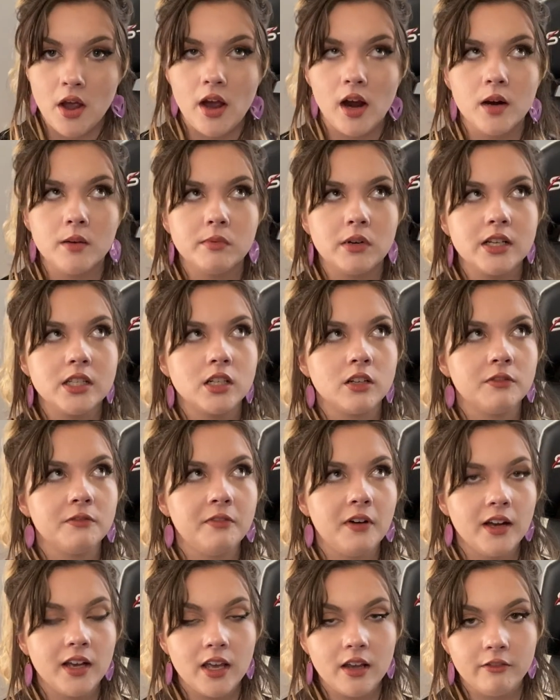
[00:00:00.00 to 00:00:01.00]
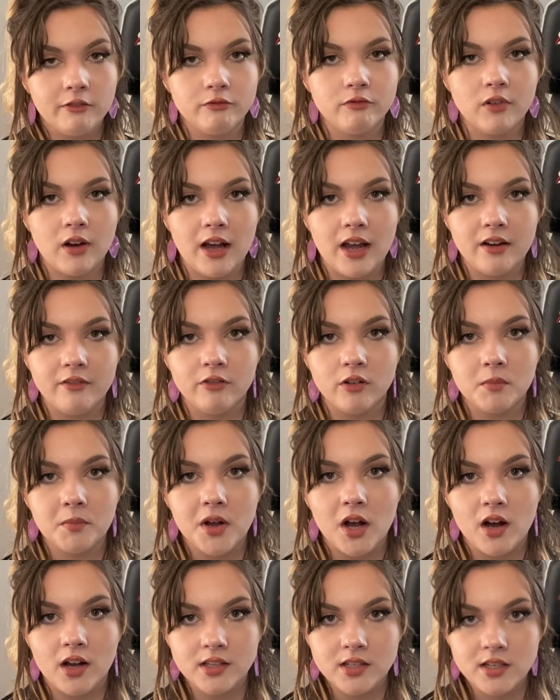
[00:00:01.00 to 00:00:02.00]
Our brains are fucking fried from
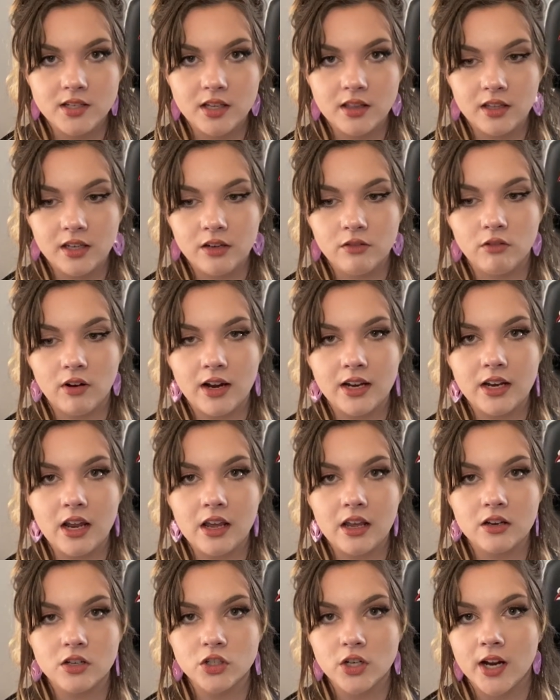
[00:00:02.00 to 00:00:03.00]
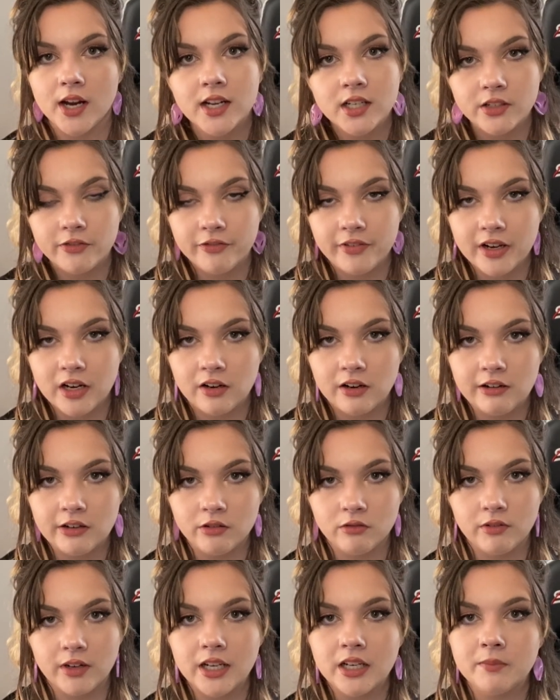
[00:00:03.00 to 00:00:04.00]
constantly grinding and trying to figure out
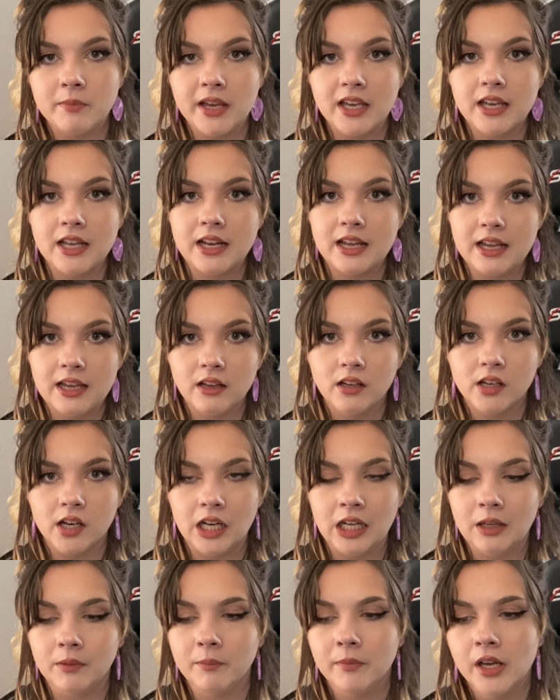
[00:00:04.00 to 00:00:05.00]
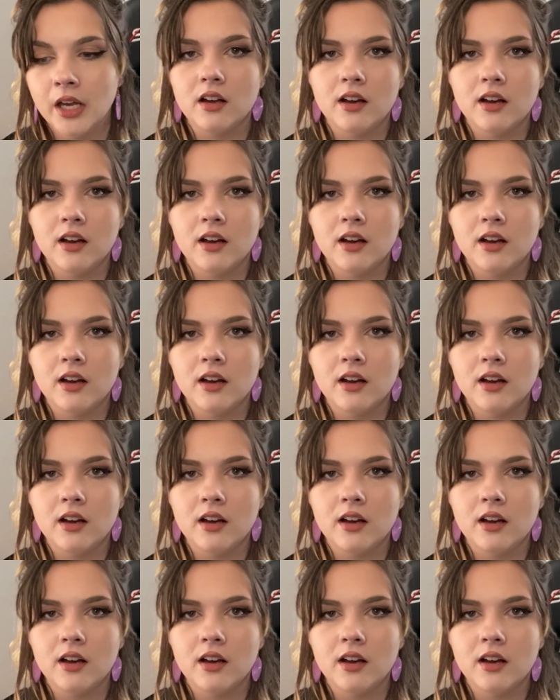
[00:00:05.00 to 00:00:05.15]
a way to make an income,